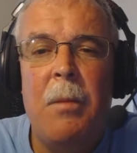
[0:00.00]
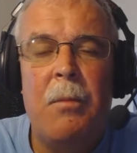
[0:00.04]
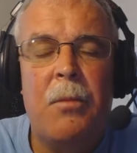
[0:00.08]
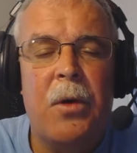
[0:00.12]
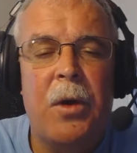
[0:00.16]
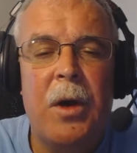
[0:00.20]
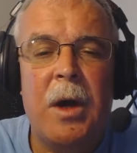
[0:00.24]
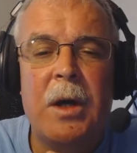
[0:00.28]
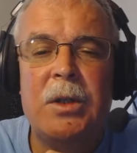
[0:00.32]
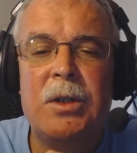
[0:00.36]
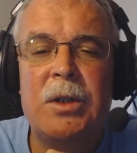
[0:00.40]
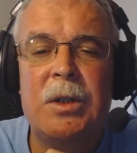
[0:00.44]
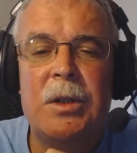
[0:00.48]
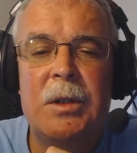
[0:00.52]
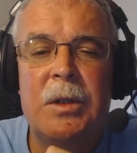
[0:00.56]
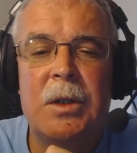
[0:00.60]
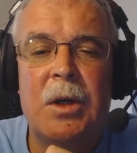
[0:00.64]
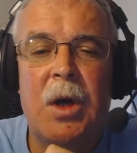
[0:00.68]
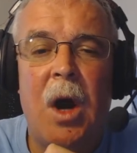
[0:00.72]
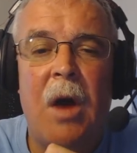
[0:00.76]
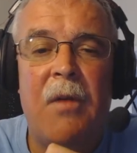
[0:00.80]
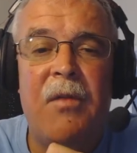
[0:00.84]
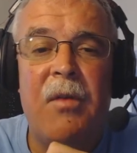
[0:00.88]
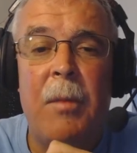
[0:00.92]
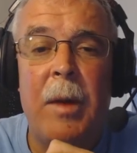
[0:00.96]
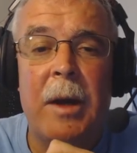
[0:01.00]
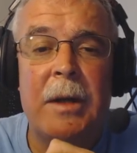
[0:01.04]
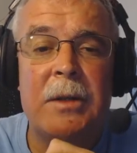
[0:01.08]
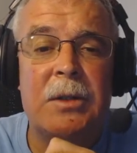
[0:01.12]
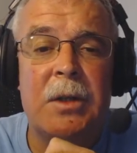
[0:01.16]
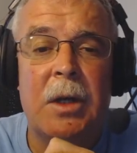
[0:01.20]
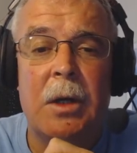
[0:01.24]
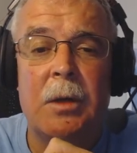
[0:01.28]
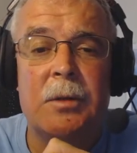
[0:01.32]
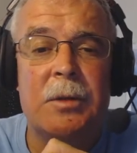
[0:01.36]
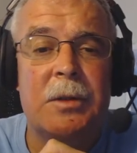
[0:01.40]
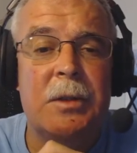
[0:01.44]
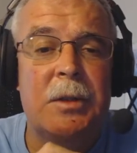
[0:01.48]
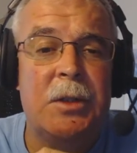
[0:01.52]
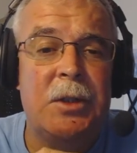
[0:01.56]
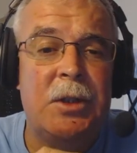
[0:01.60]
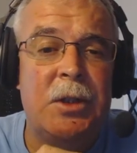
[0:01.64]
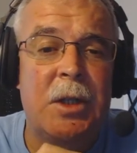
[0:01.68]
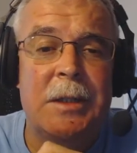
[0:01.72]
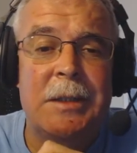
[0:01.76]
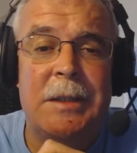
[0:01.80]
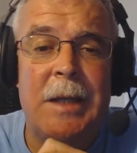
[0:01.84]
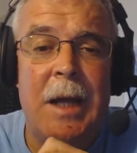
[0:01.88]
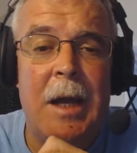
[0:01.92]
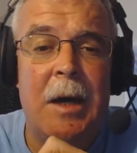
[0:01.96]
production in the Gulf of Mexico is going to
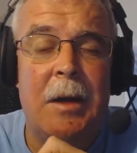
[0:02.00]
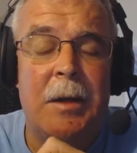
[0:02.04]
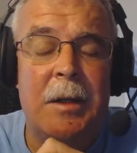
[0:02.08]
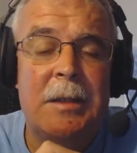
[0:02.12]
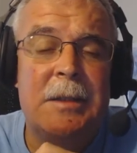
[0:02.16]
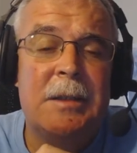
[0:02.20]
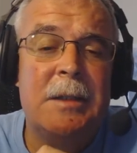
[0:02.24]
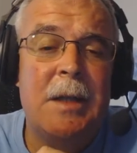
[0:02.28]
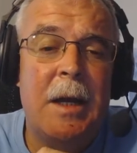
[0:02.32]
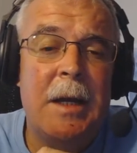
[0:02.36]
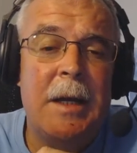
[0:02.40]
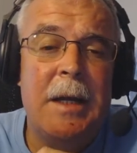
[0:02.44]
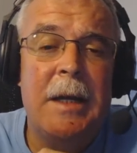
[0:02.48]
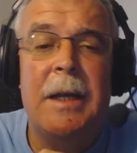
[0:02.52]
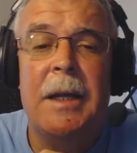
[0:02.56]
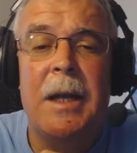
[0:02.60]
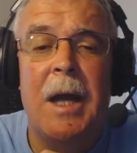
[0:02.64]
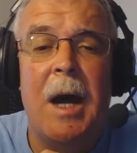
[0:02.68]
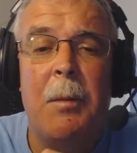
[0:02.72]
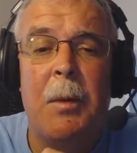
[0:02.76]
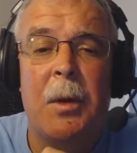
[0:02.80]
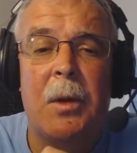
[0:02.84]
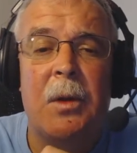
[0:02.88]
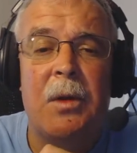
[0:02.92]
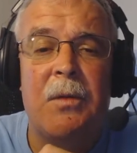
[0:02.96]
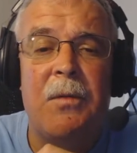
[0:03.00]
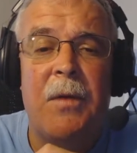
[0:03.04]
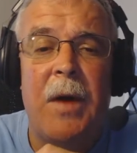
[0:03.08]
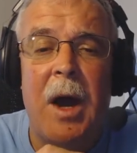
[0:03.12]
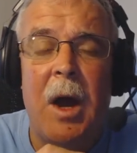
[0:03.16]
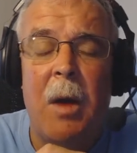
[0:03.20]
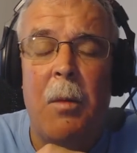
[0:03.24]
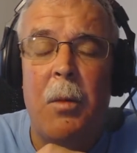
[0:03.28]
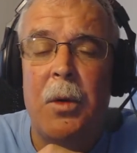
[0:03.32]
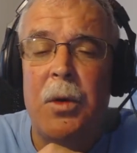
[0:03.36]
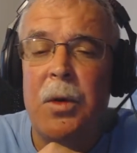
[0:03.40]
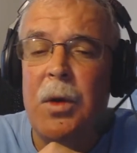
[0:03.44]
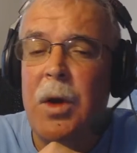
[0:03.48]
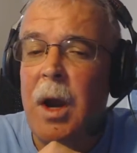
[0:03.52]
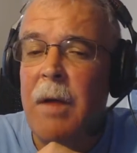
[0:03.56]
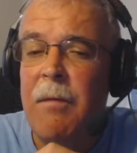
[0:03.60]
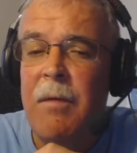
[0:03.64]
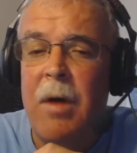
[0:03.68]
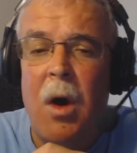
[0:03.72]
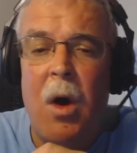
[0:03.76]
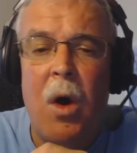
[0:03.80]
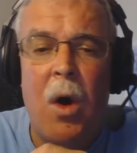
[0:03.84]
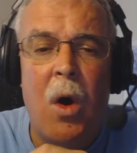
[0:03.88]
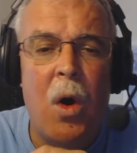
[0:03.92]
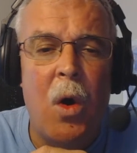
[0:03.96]
shut down. It's not economically viable. You're going to have
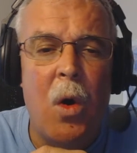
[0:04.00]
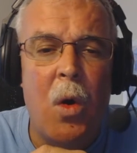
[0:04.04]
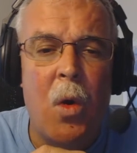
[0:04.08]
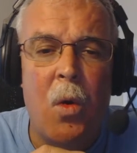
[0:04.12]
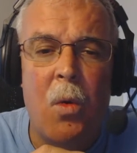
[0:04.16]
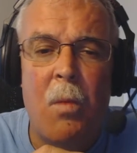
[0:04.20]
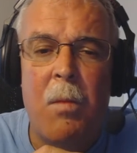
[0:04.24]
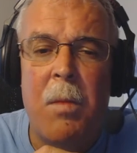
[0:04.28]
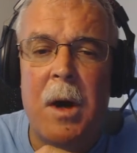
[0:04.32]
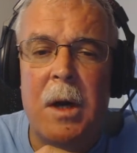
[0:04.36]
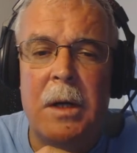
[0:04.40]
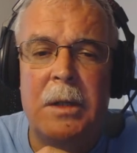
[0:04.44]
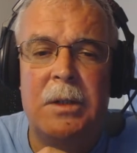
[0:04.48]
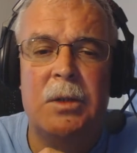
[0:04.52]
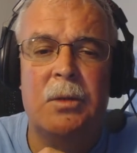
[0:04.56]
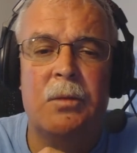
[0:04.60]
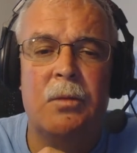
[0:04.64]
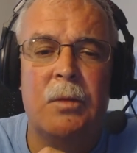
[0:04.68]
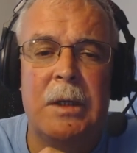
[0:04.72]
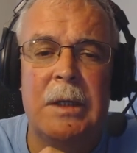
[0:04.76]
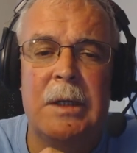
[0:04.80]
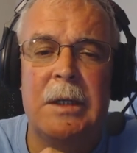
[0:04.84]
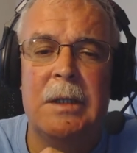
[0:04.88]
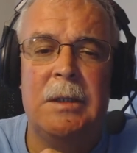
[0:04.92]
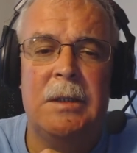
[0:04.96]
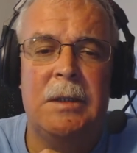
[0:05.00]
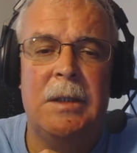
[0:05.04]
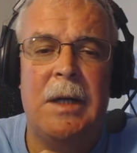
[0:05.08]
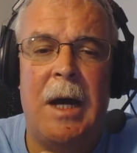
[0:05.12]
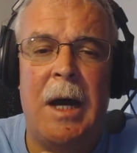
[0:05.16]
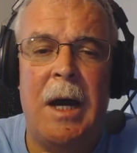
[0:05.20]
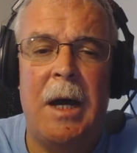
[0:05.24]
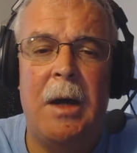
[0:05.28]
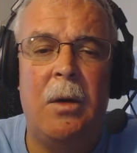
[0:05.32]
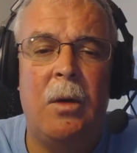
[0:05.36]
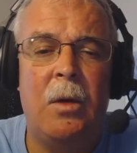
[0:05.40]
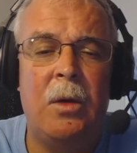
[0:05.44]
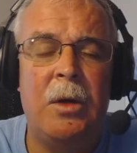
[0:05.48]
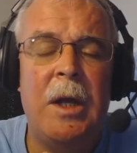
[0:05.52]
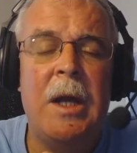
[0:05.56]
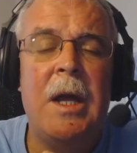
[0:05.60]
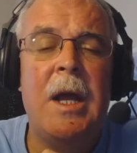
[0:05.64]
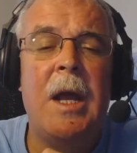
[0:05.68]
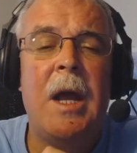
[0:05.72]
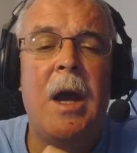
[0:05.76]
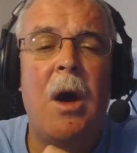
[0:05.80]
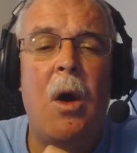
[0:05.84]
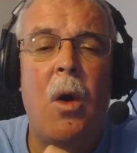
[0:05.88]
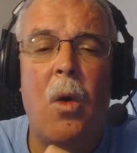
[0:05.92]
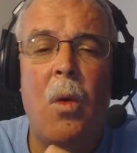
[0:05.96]
a whole bunch of rigs idled,
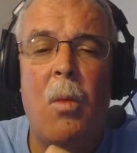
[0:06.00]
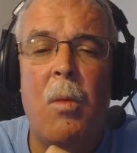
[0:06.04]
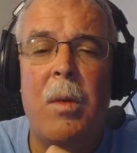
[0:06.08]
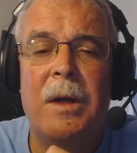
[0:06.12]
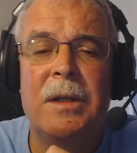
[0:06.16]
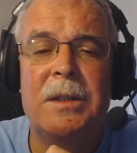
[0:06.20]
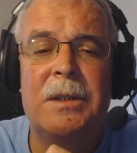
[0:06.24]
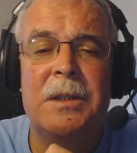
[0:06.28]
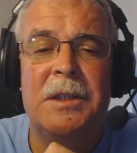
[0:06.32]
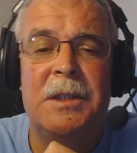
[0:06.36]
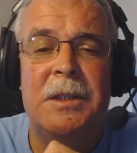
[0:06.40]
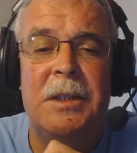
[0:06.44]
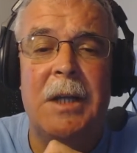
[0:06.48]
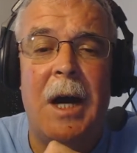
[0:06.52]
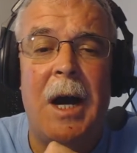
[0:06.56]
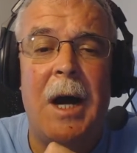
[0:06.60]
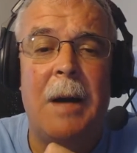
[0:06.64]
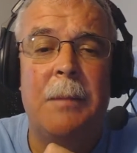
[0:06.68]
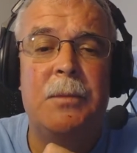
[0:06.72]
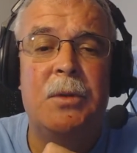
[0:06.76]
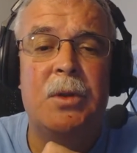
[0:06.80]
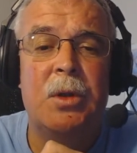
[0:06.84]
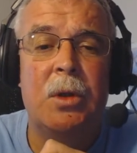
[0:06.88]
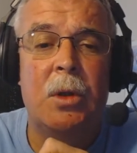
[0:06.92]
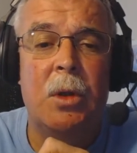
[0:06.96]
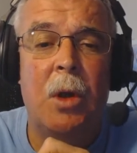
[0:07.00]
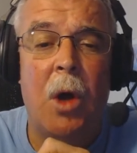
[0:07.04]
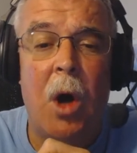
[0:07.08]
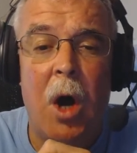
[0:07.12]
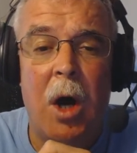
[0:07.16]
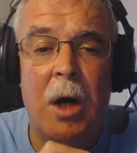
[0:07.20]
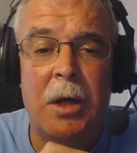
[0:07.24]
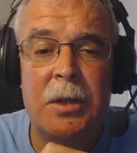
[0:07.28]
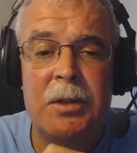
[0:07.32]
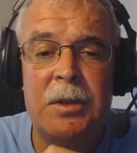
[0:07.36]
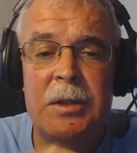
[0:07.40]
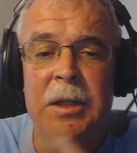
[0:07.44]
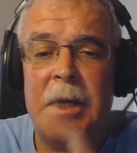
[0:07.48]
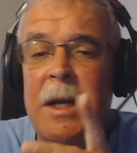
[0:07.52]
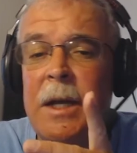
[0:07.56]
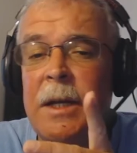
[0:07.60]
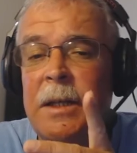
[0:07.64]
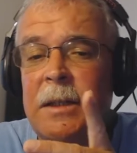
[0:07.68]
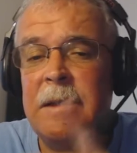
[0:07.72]
a whole bunch of jobs lost.